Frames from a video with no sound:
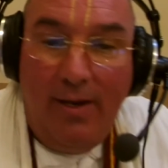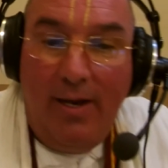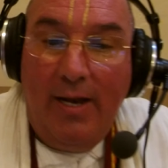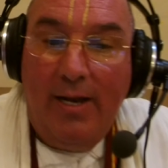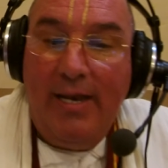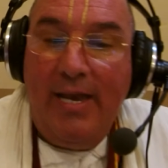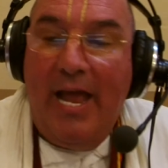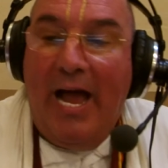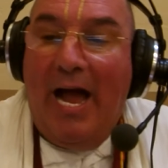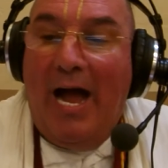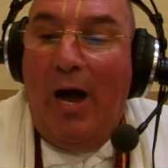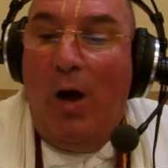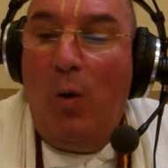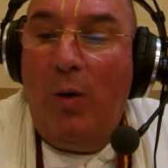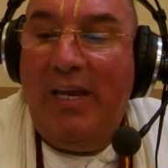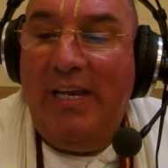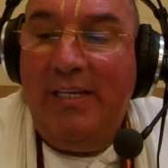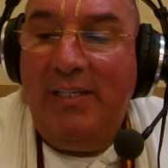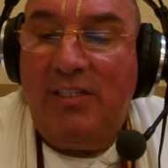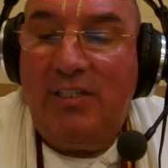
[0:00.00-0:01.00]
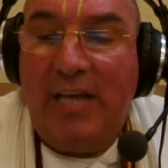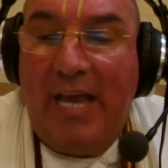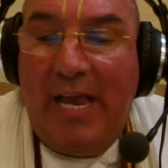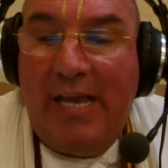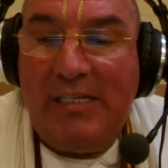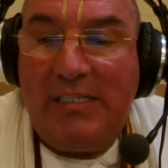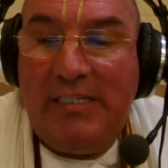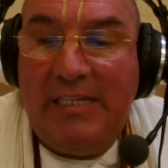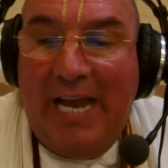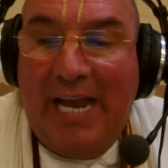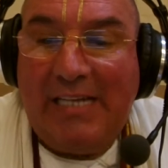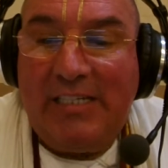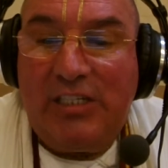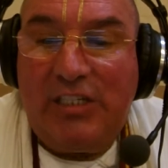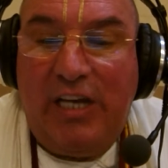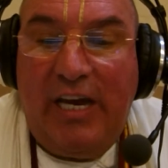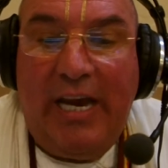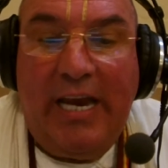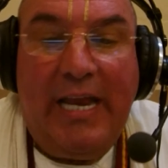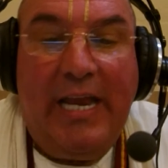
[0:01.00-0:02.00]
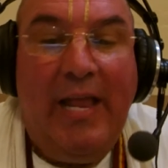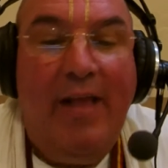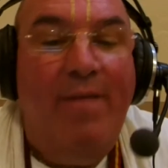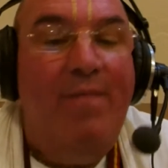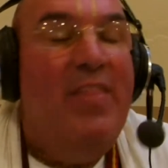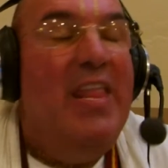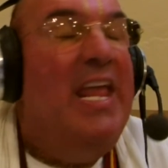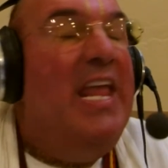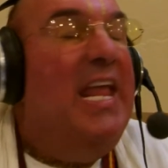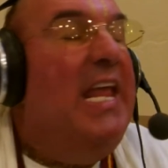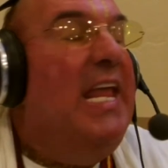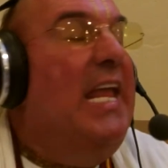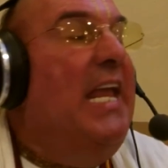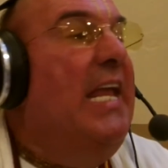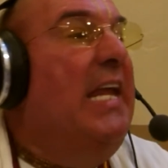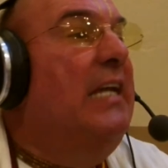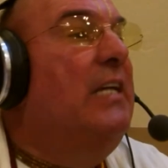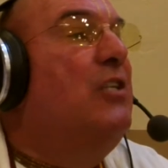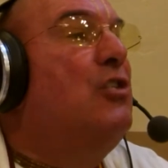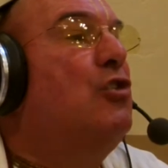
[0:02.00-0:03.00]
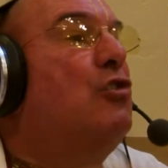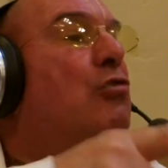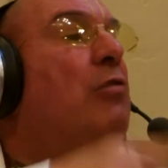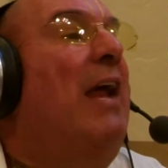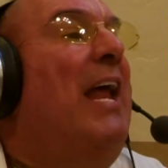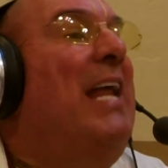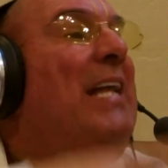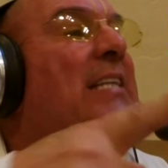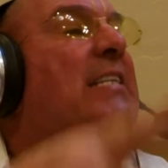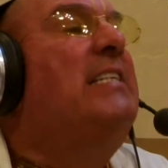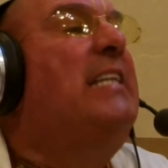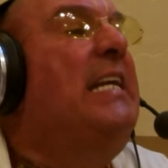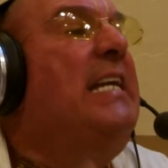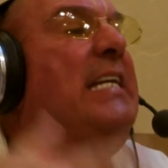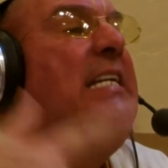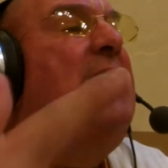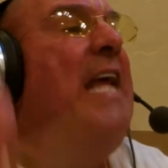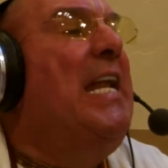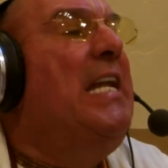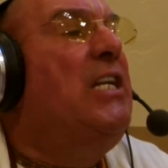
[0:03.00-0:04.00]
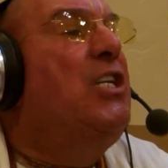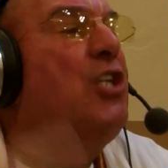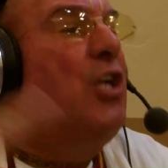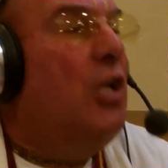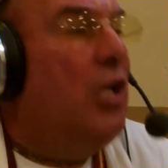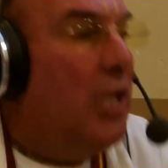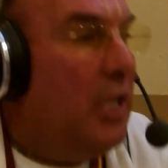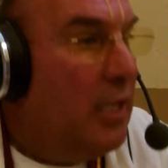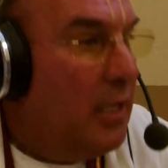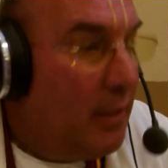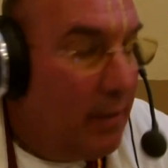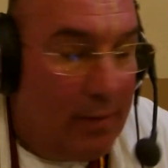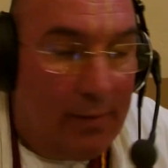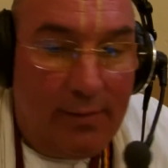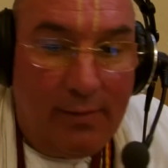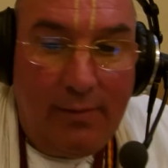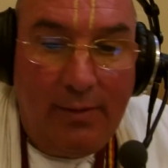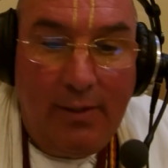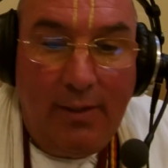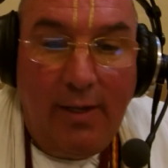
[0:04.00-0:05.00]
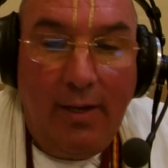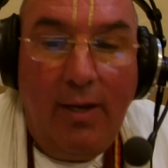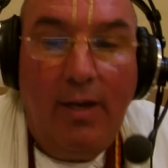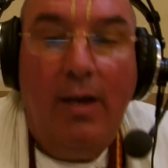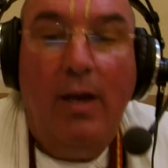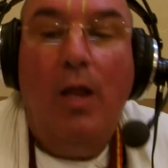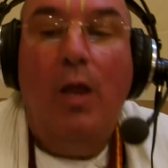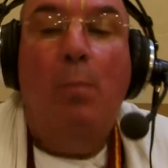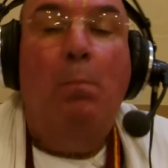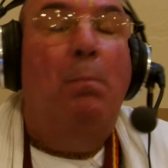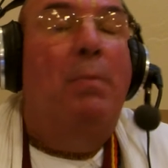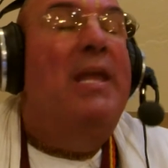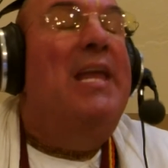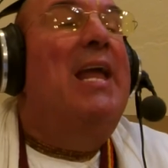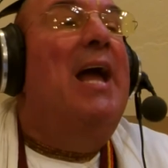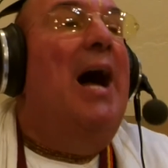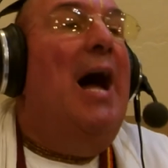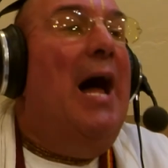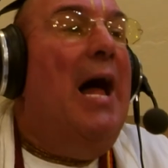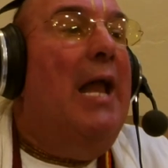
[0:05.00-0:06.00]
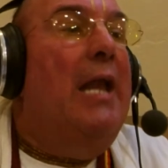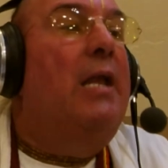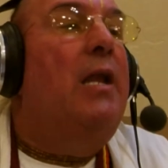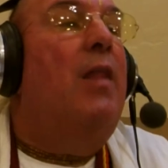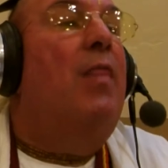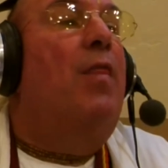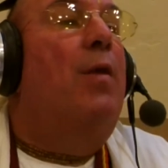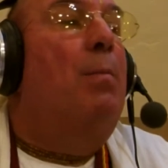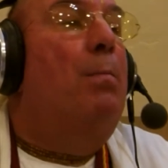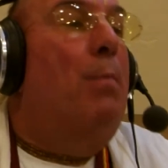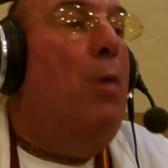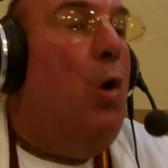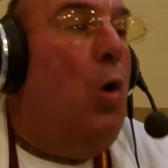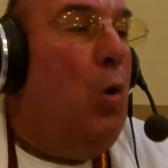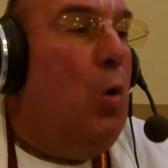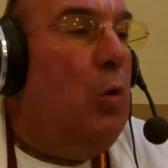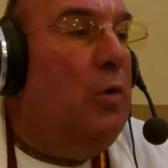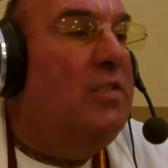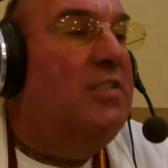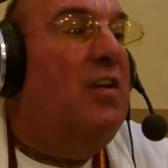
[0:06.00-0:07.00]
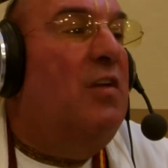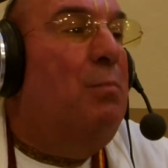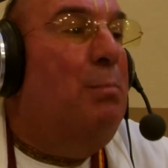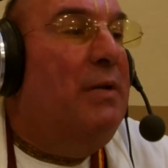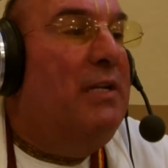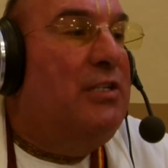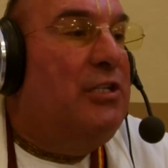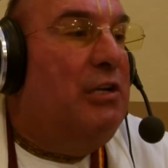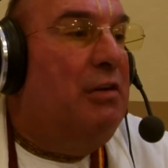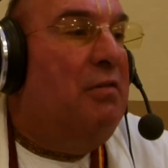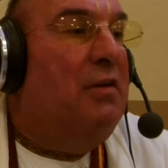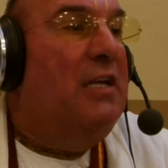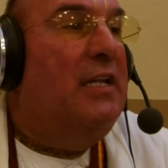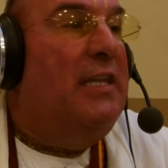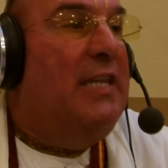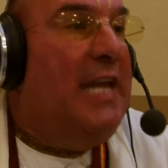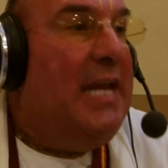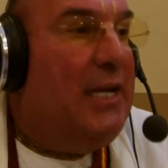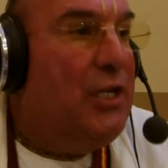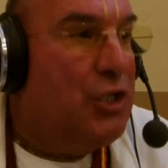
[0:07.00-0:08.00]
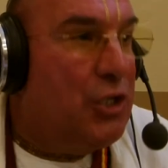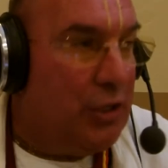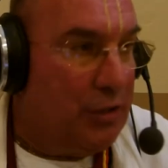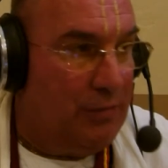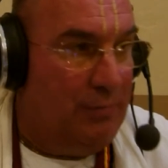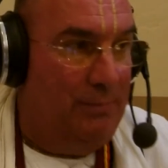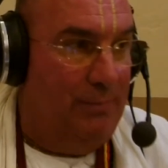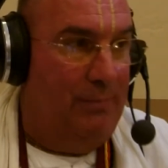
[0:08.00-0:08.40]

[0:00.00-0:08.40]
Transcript: Now he says, next thing, he is transcendental, beyond the modes of material nature.